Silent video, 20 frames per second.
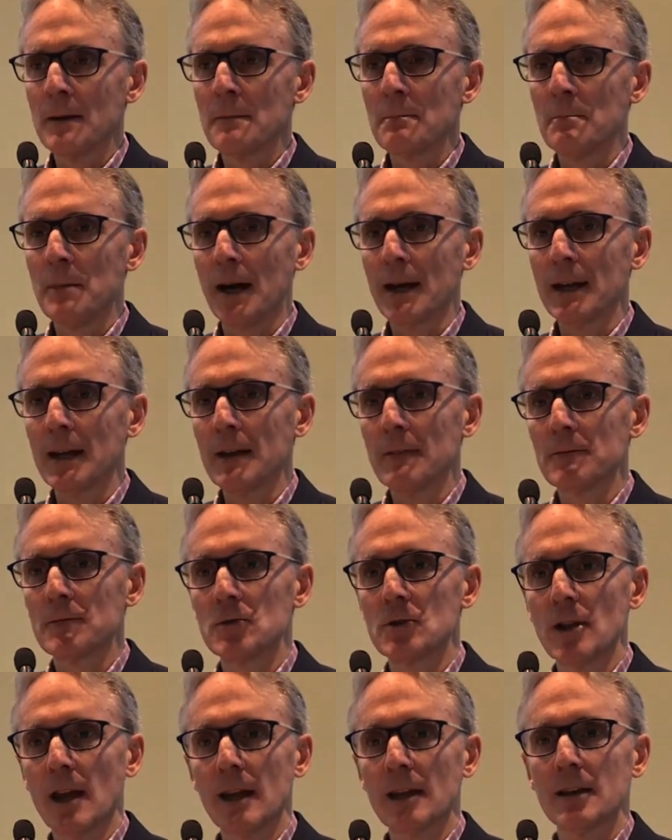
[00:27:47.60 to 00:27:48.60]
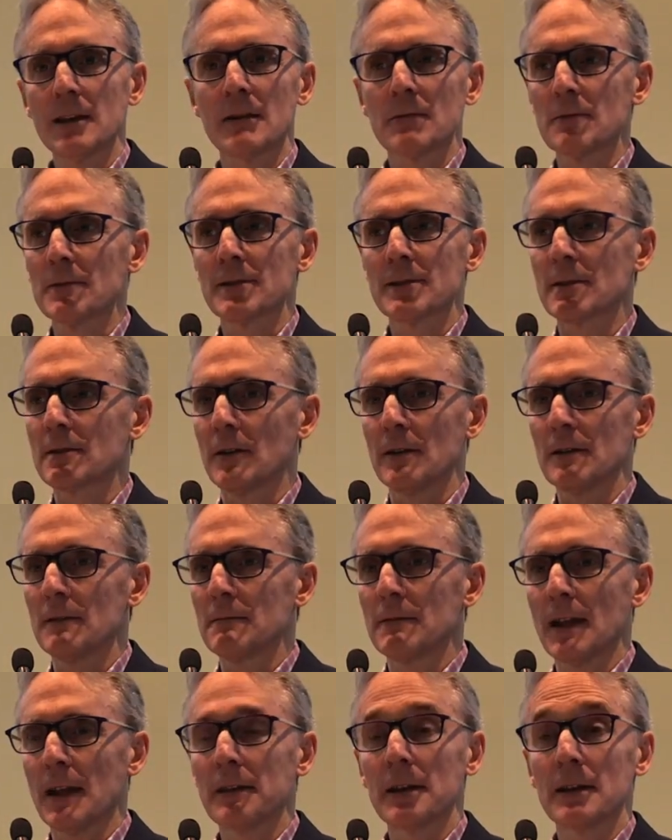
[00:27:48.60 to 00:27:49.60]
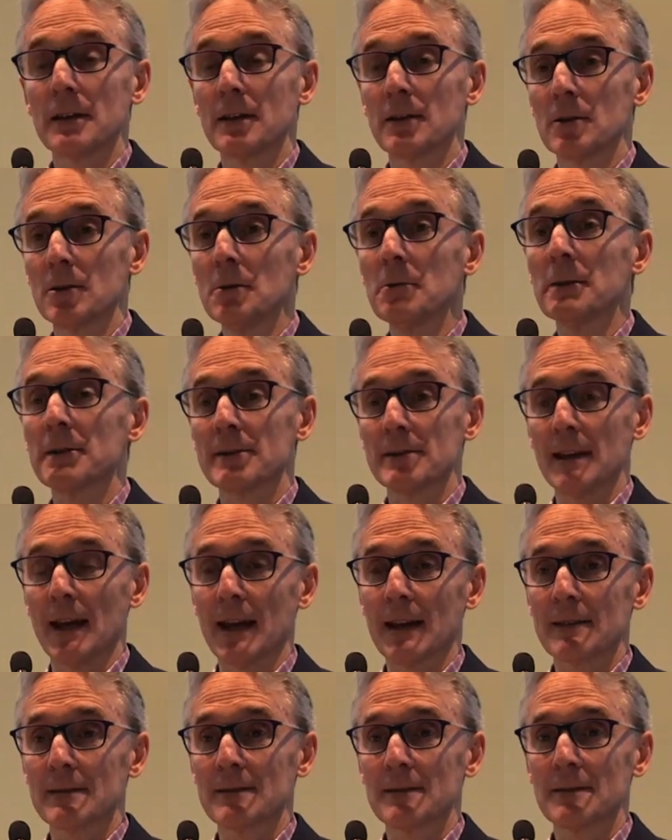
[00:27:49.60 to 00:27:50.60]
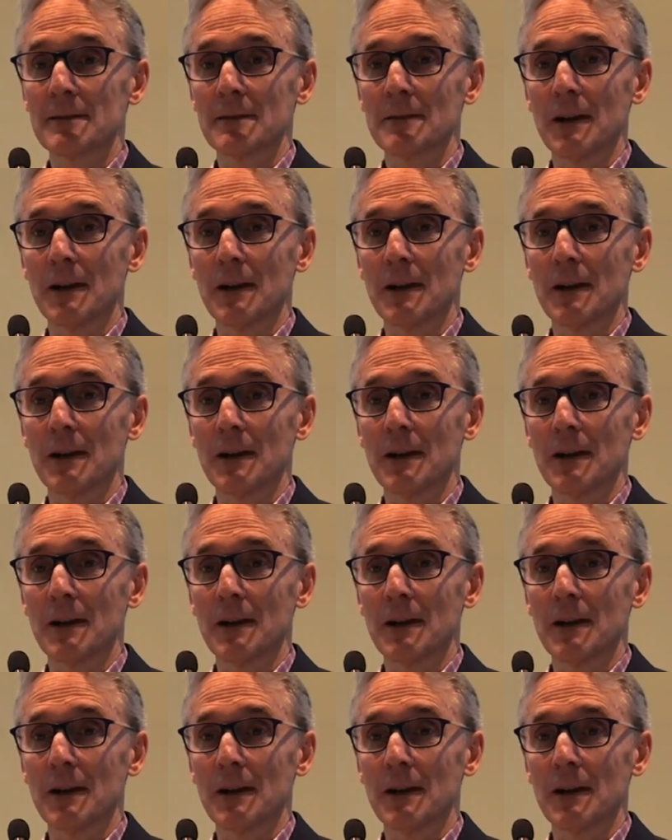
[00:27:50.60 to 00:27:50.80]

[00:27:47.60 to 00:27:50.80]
But if gender has got nothing to do with sex,